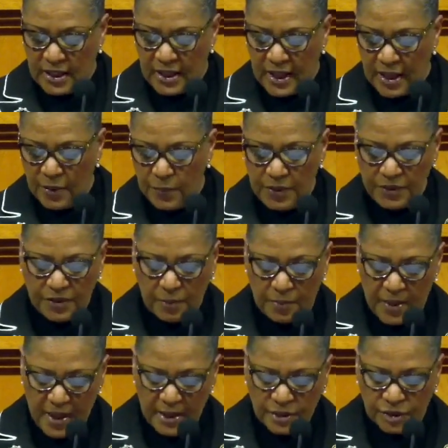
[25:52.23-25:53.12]
and with the
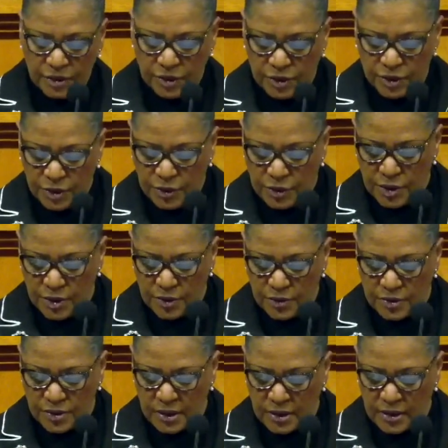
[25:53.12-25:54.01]
measure you
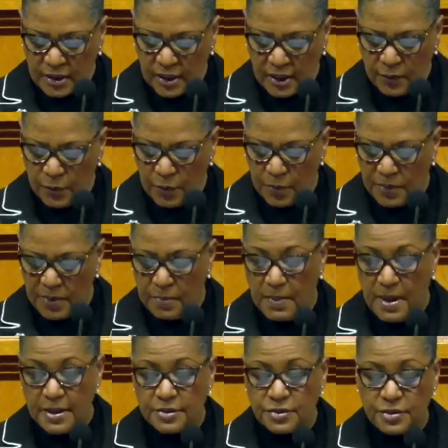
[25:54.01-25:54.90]
use it, it will be
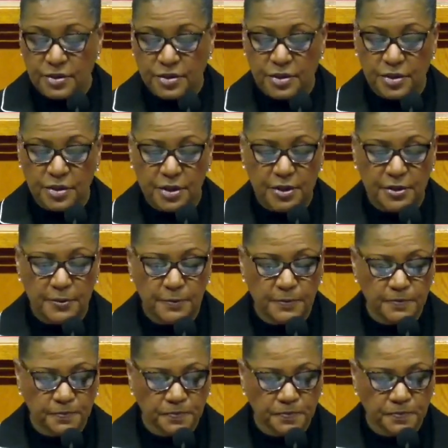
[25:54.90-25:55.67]
measured to you.